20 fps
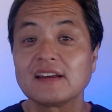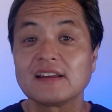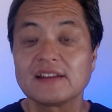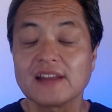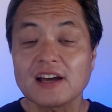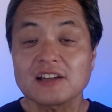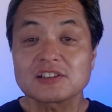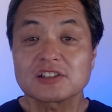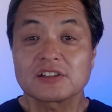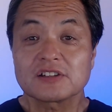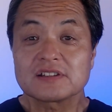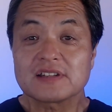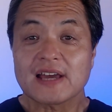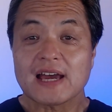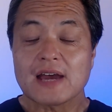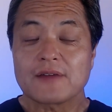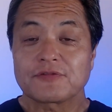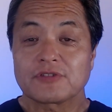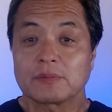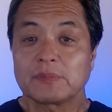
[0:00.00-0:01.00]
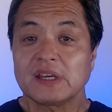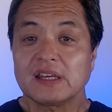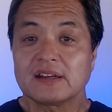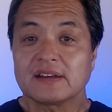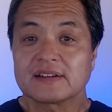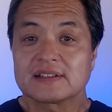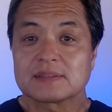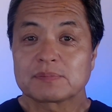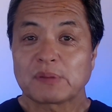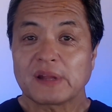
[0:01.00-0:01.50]
Now is a good time for me to
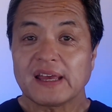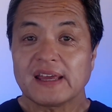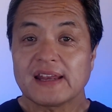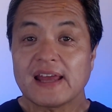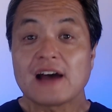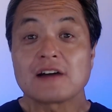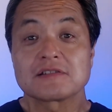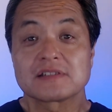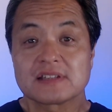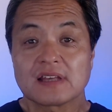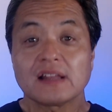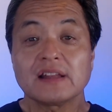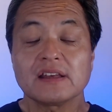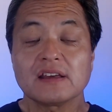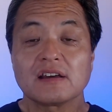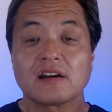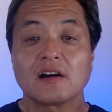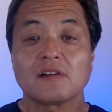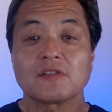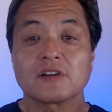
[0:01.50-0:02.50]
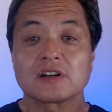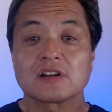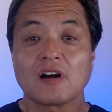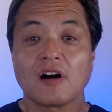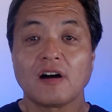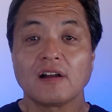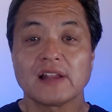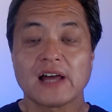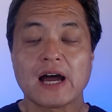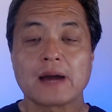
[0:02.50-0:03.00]
explain how selling covered
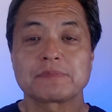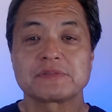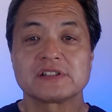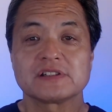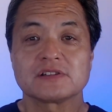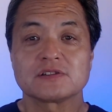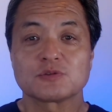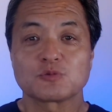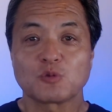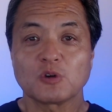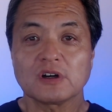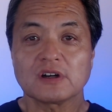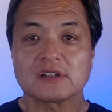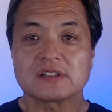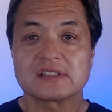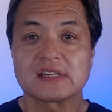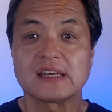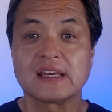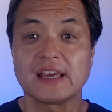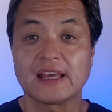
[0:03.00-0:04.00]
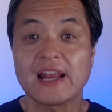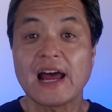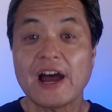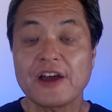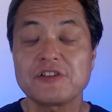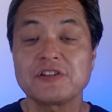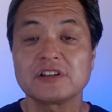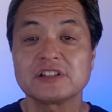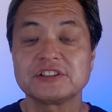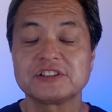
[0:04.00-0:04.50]
call options works and how
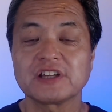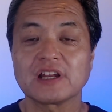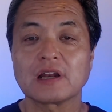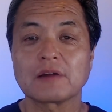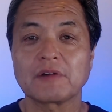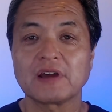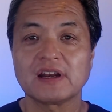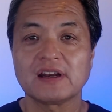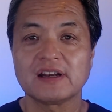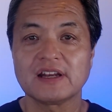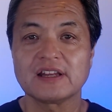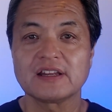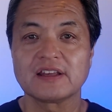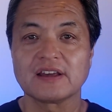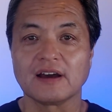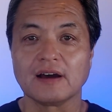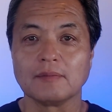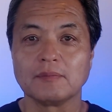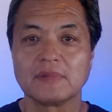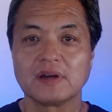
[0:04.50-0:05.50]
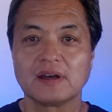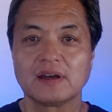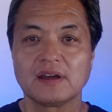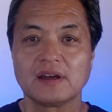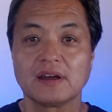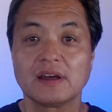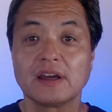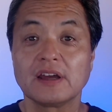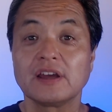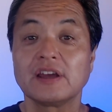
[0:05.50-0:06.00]
you can generate an income.
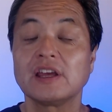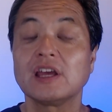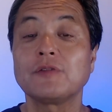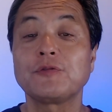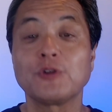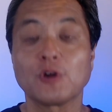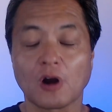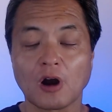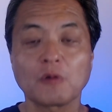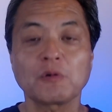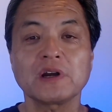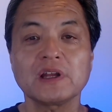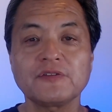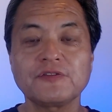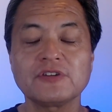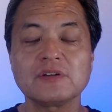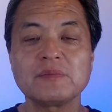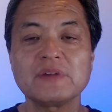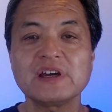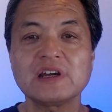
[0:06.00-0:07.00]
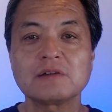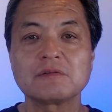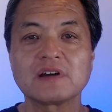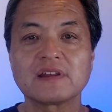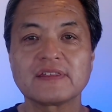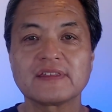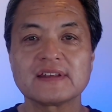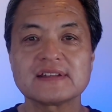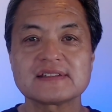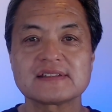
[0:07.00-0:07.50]
If you're already familiar
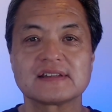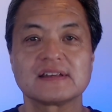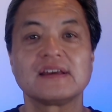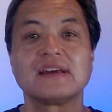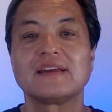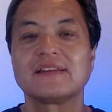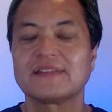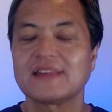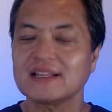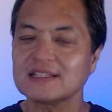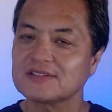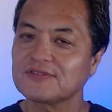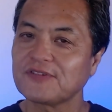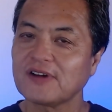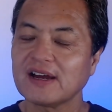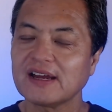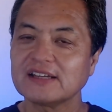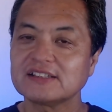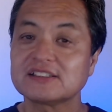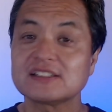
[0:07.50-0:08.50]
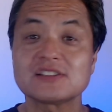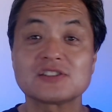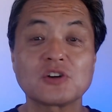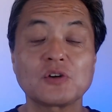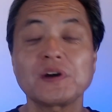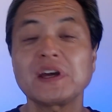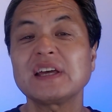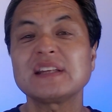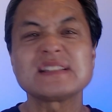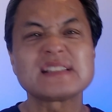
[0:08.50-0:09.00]
with this, that's fine. Just
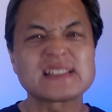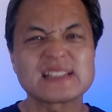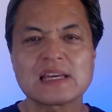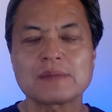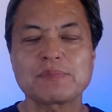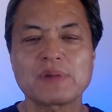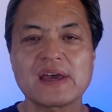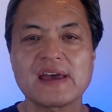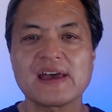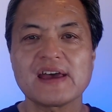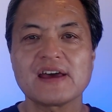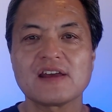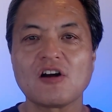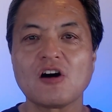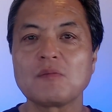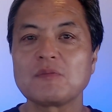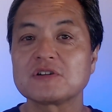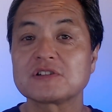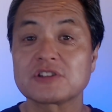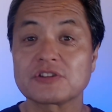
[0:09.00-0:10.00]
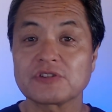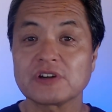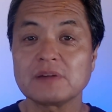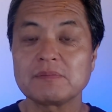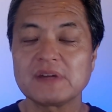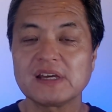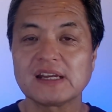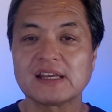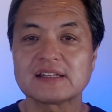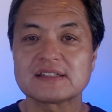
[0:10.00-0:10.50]
go ahead and skip ahead almost 3
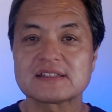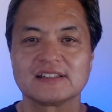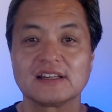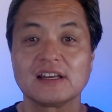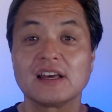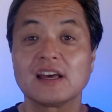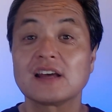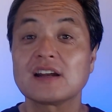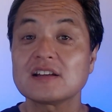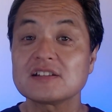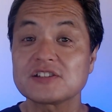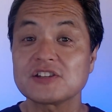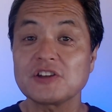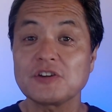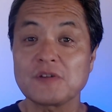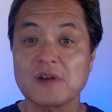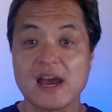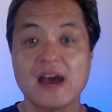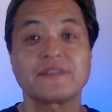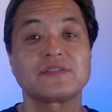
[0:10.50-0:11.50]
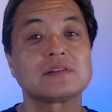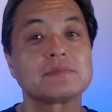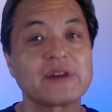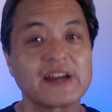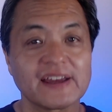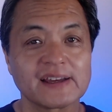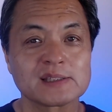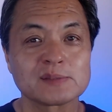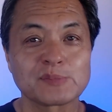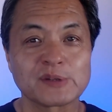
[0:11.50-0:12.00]
minutes, and I'll see you after
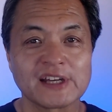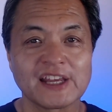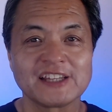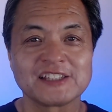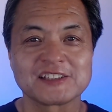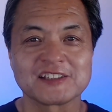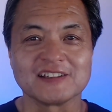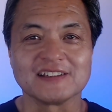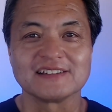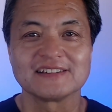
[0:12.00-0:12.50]
my explanation.